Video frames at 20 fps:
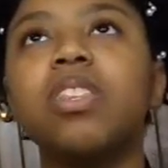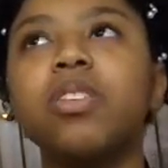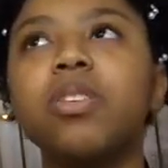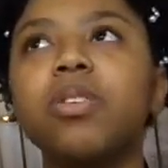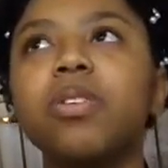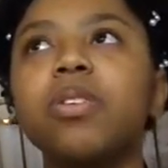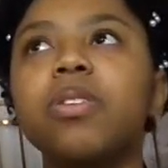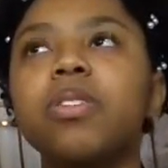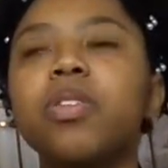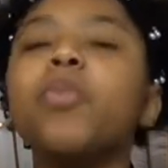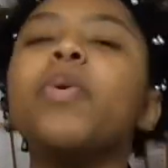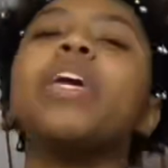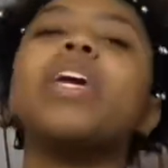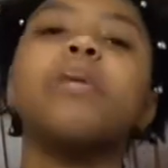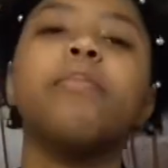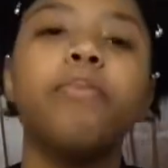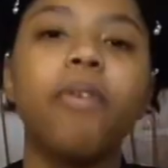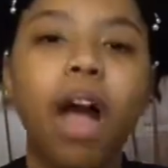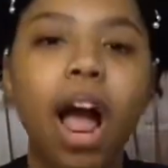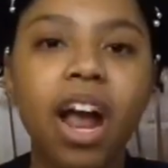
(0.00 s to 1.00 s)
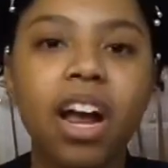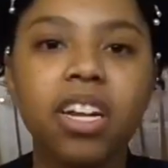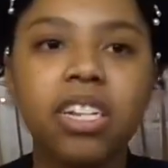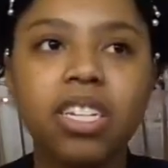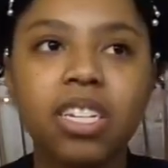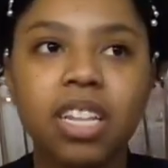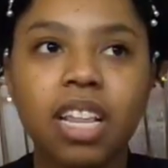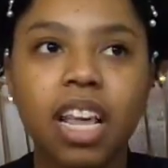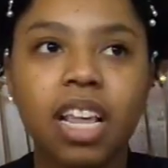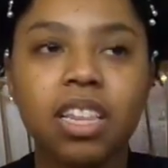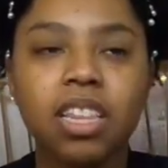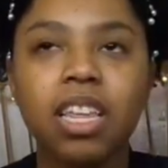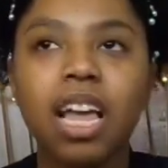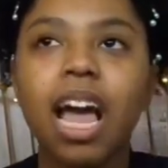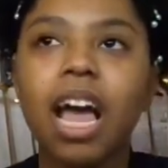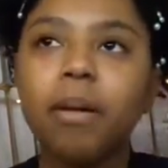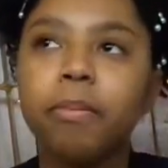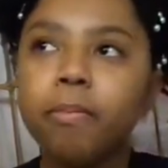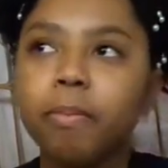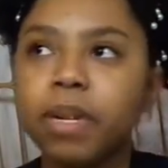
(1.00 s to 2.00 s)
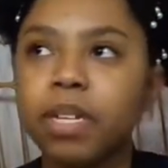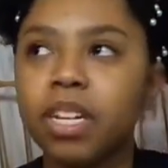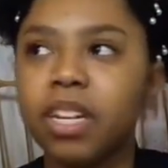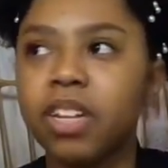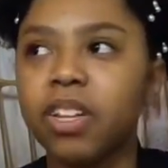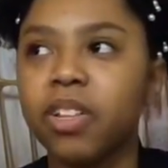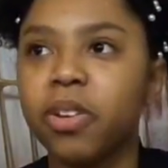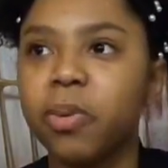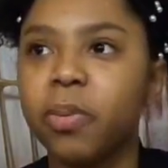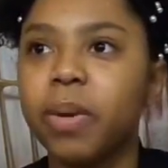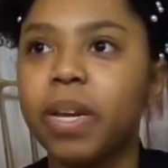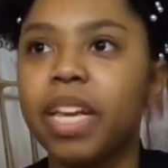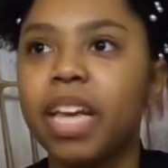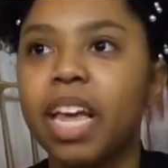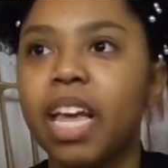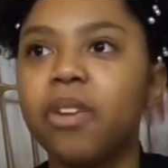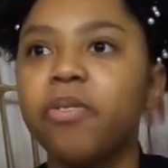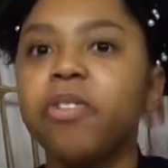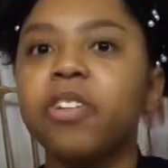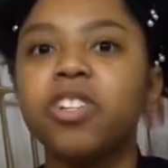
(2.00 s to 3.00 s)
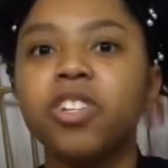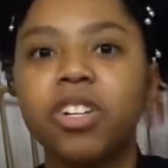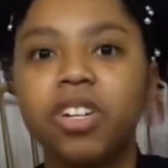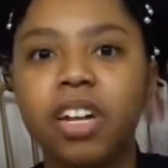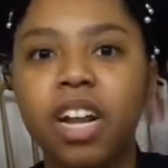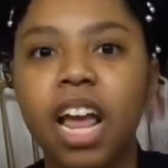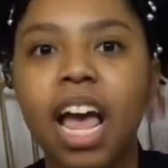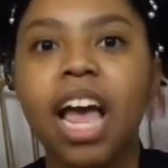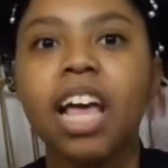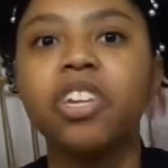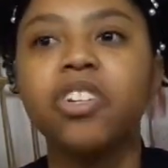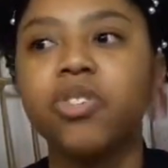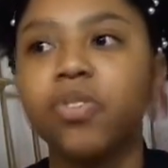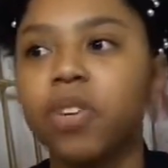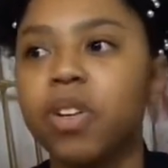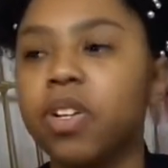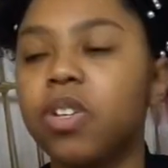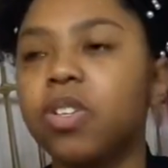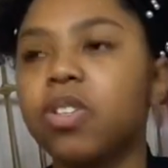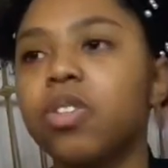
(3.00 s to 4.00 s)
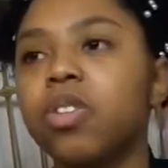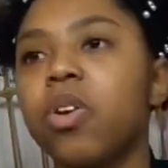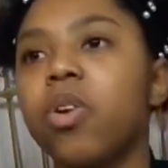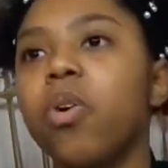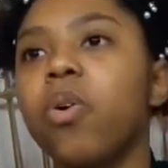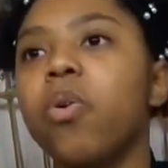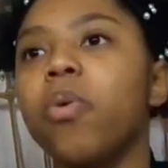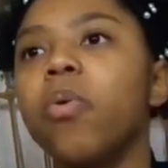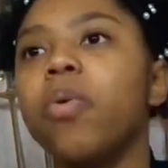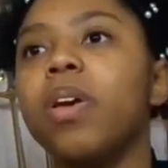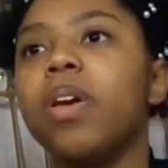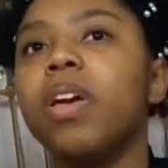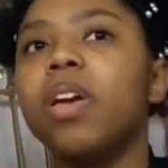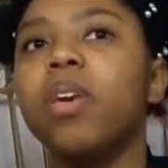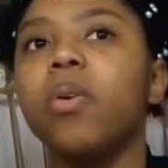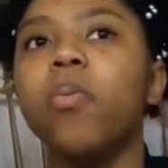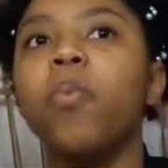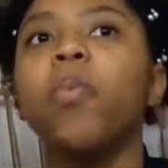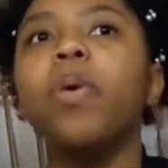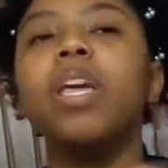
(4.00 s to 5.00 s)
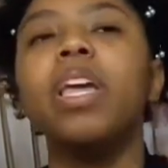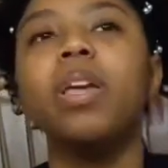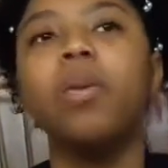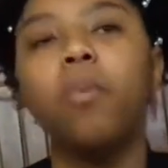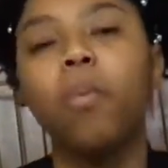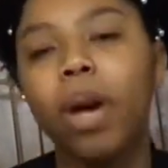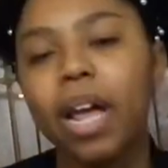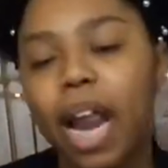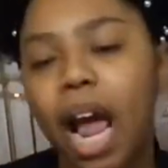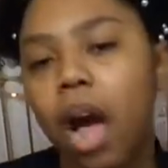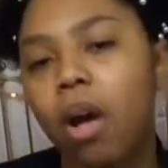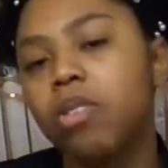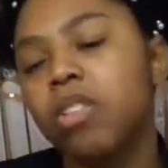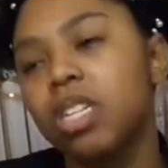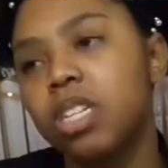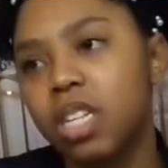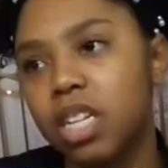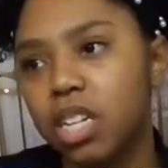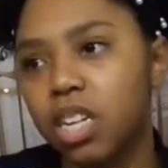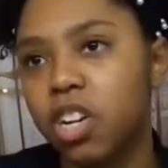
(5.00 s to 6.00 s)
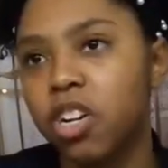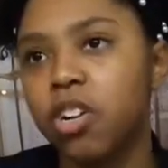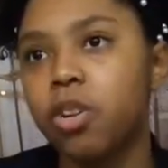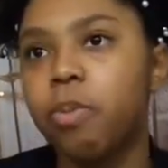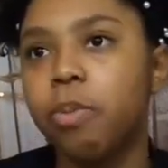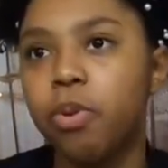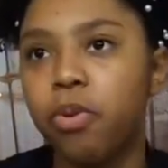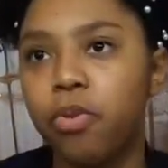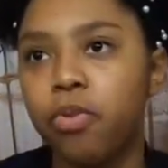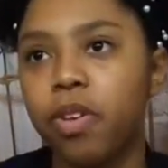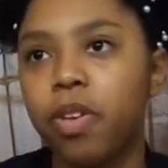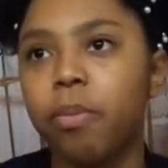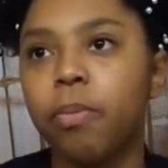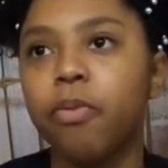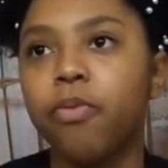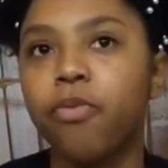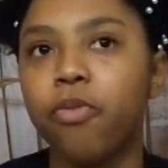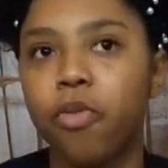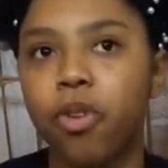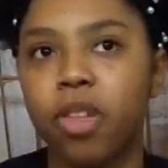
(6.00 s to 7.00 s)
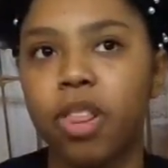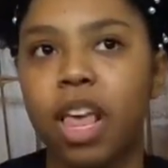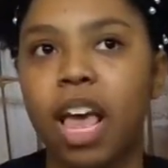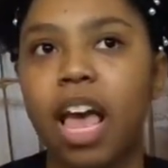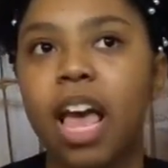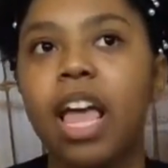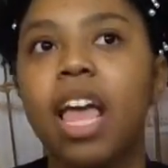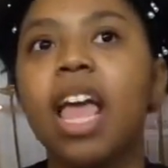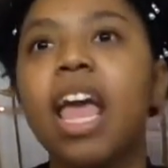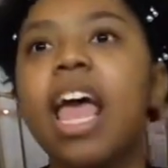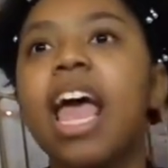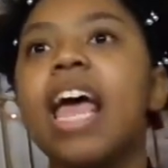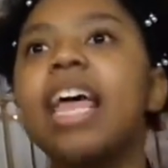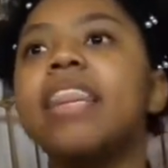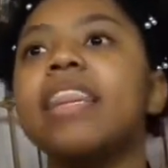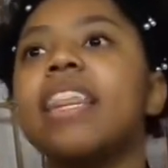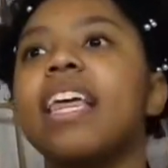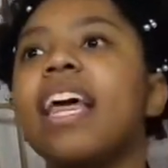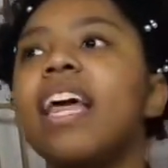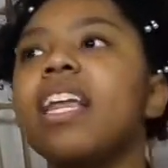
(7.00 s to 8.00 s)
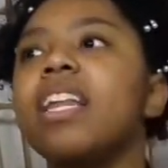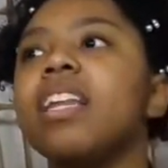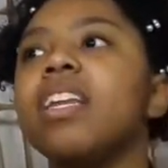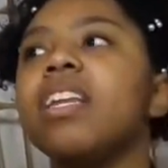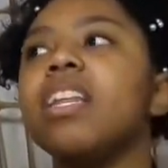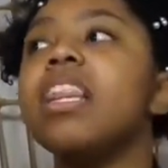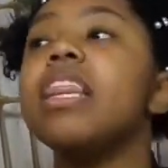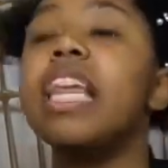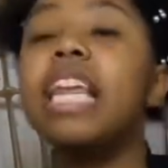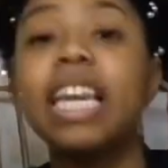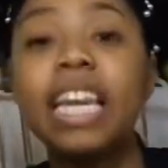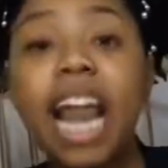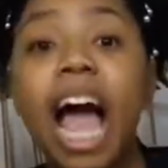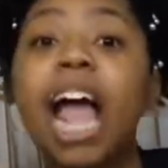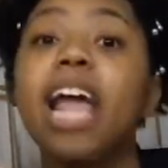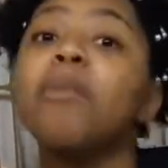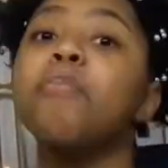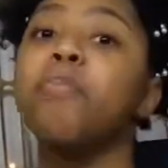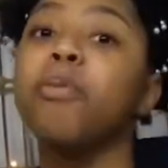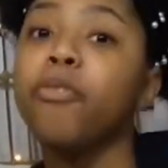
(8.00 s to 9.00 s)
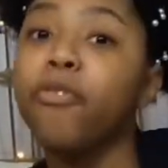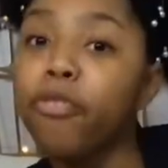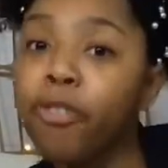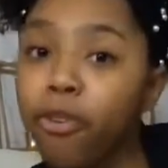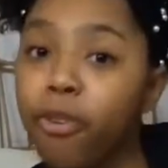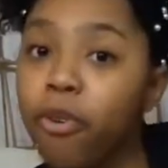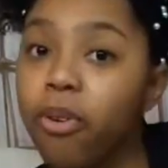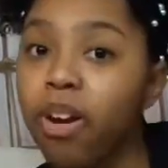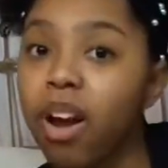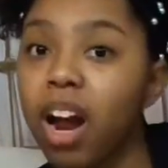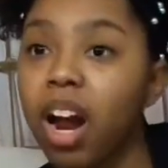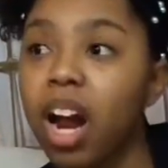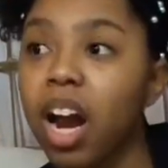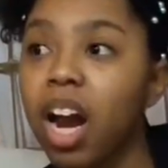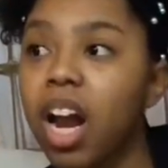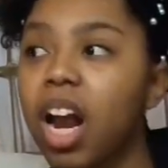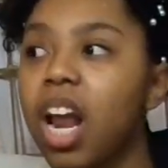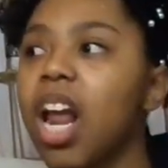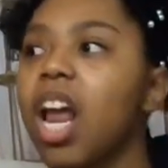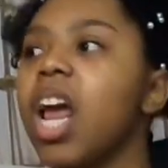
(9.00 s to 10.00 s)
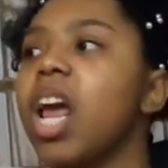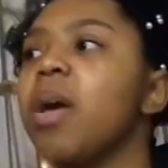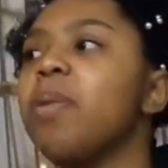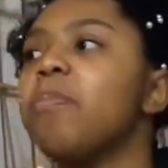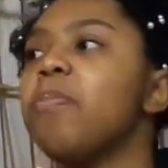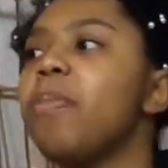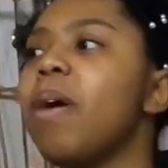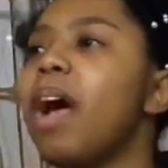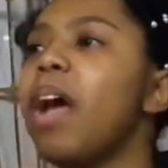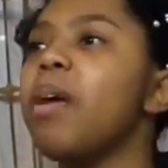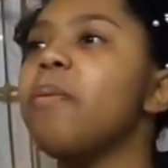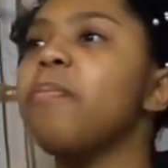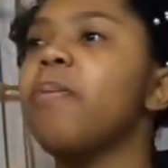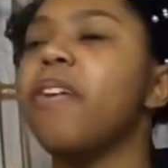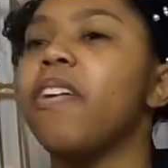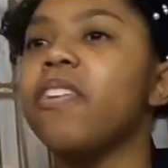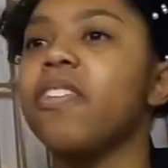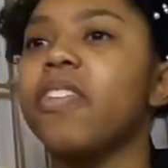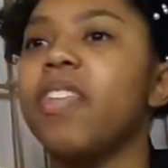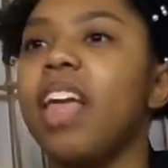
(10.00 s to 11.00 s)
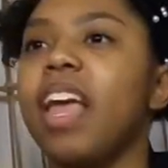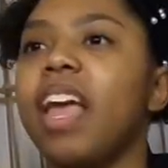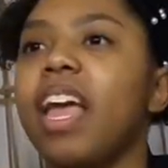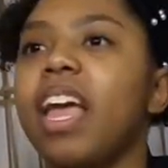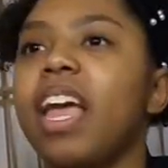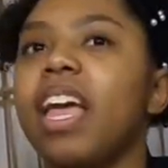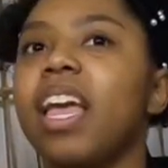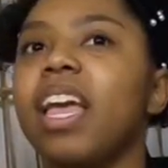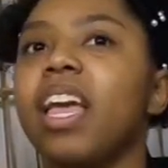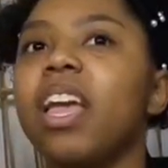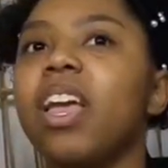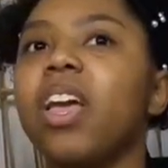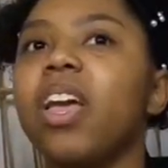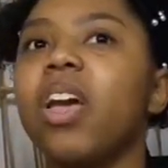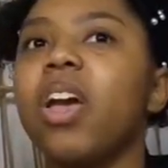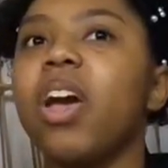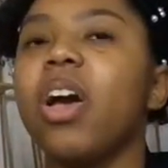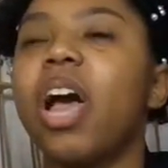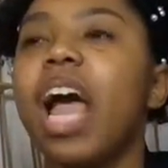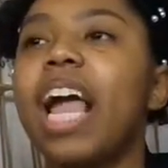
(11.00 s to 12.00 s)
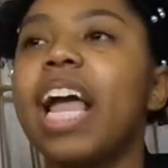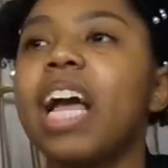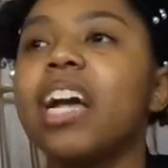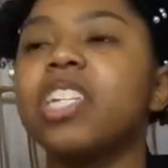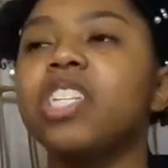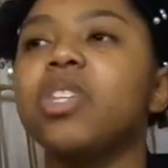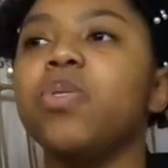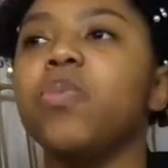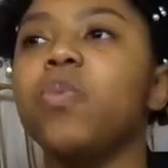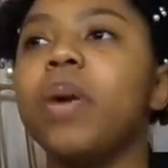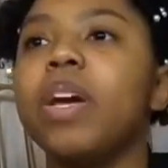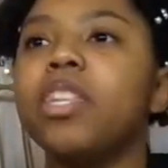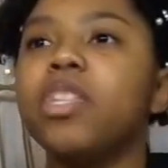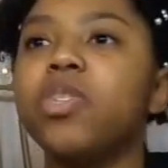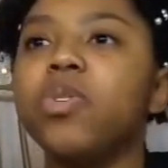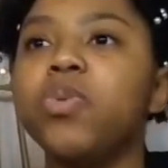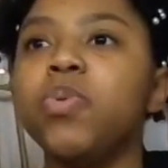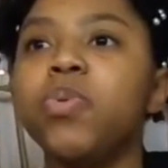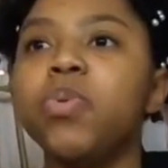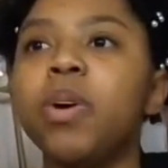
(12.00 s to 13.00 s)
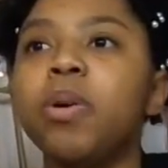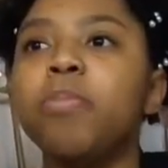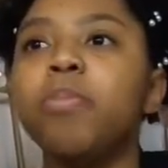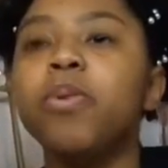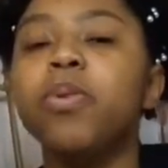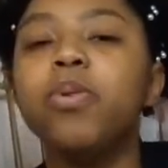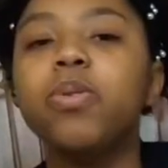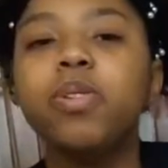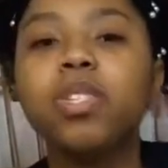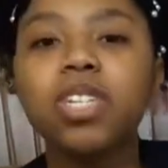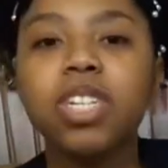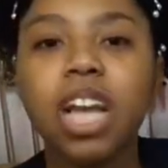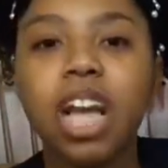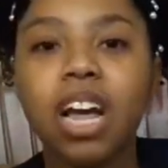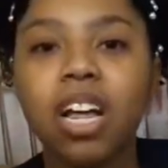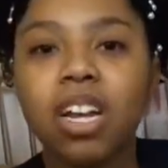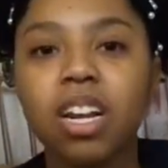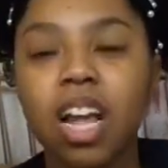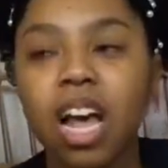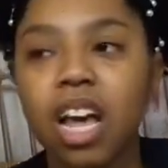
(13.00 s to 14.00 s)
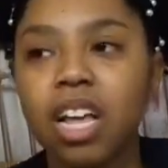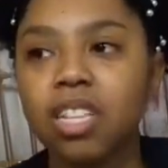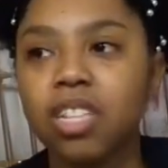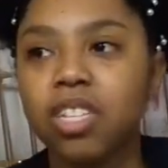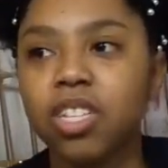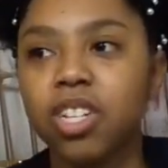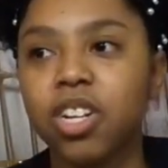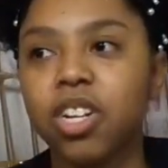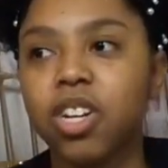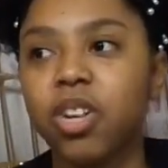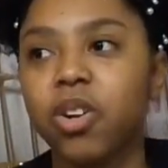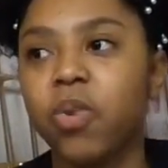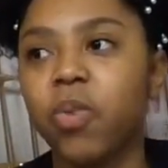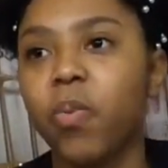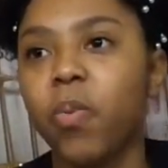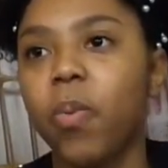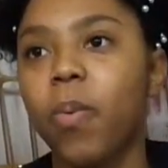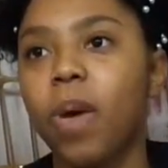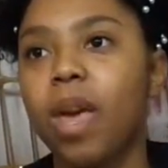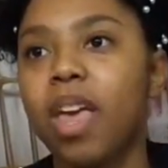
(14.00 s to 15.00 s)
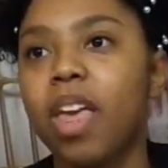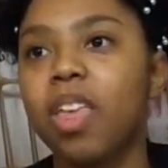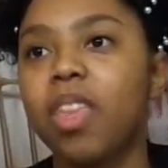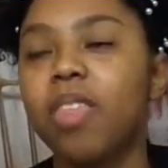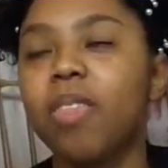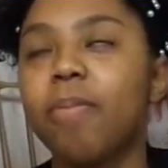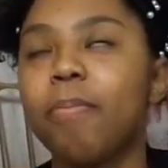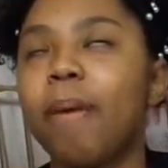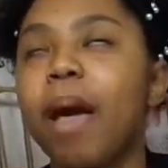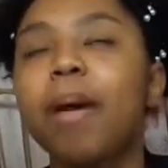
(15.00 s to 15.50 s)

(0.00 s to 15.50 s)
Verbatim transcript: the the weekend prior to that that particular weekend richard had drills so we went out to dinner and a movie before that. And then the night before my birthday, I actually went to a Moonchild concert with